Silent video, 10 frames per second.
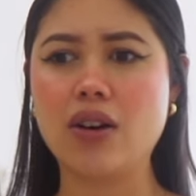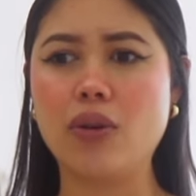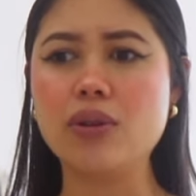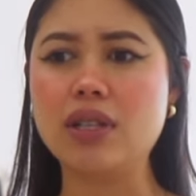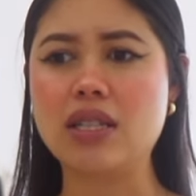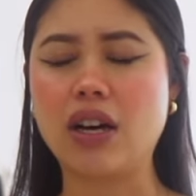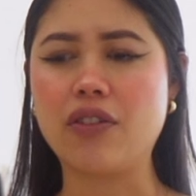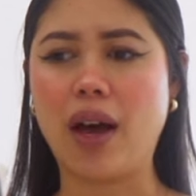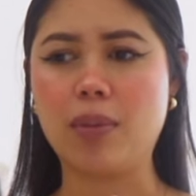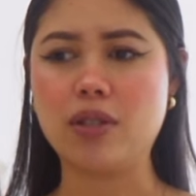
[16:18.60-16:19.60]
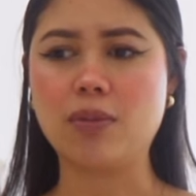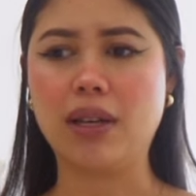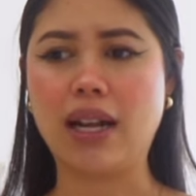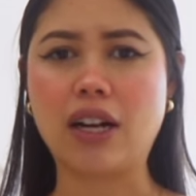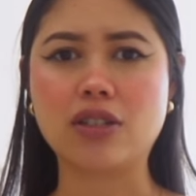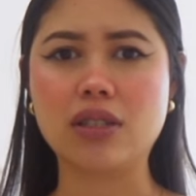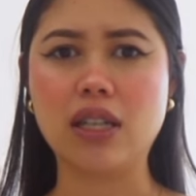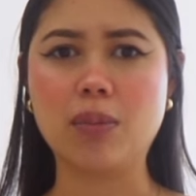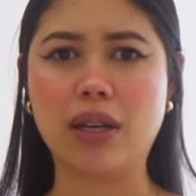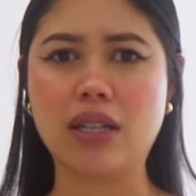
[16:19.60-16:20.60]
all this stuff happened to me
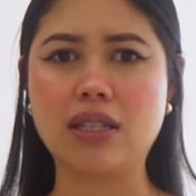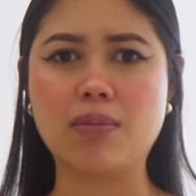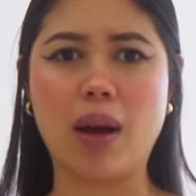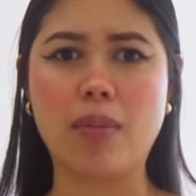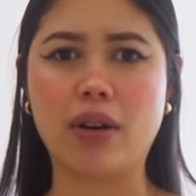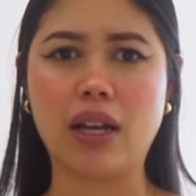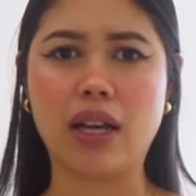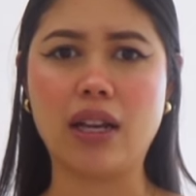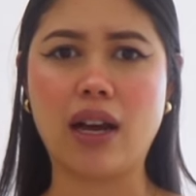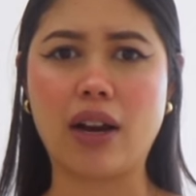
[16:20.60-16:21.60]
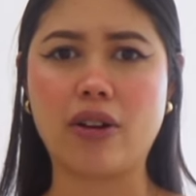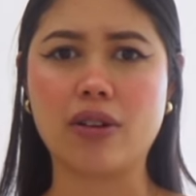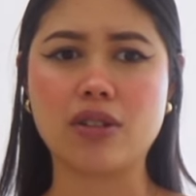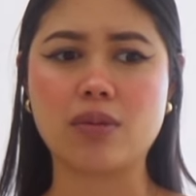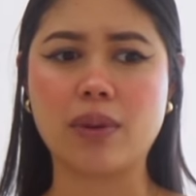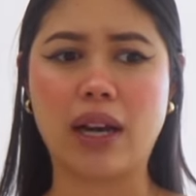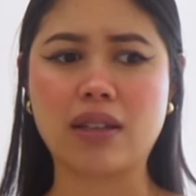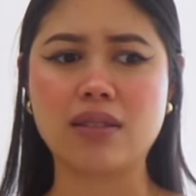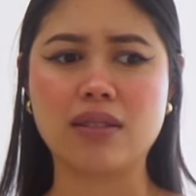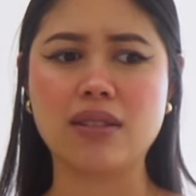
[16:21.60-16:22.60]
naturally because my body, I don't know, just
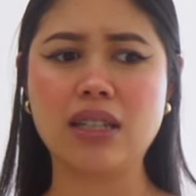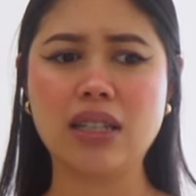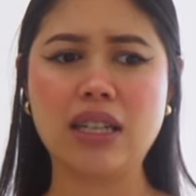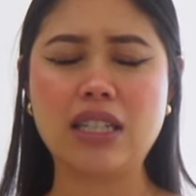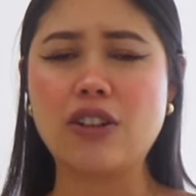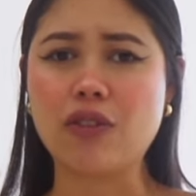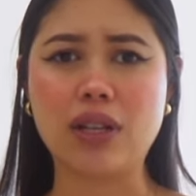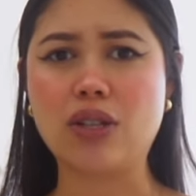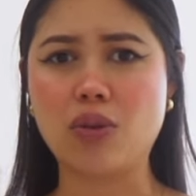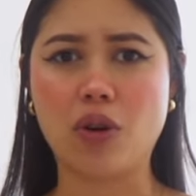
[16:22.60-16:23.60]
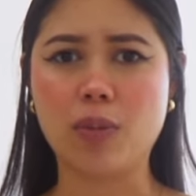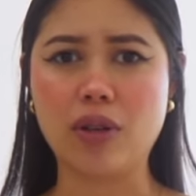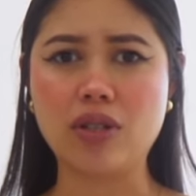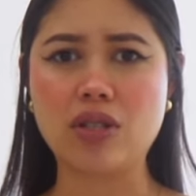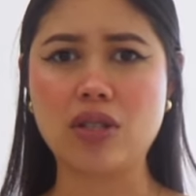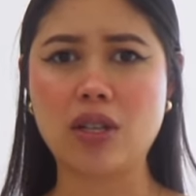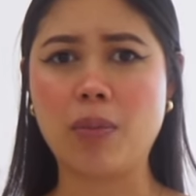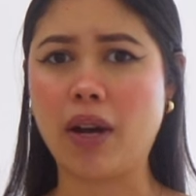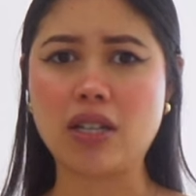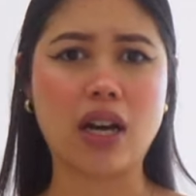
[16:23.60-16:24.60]
reacted differently to hormones
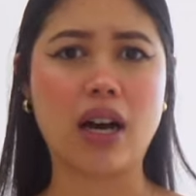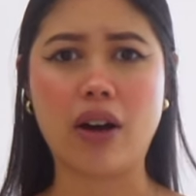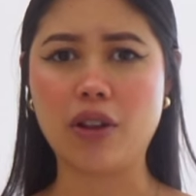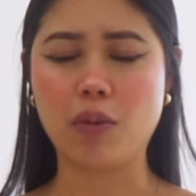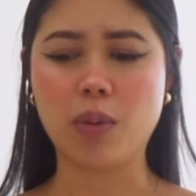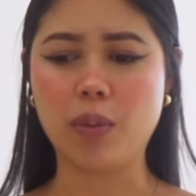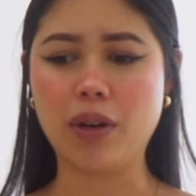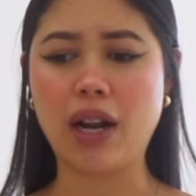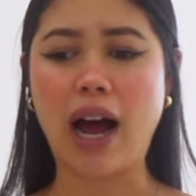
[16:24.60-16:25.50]
compared to how other women would.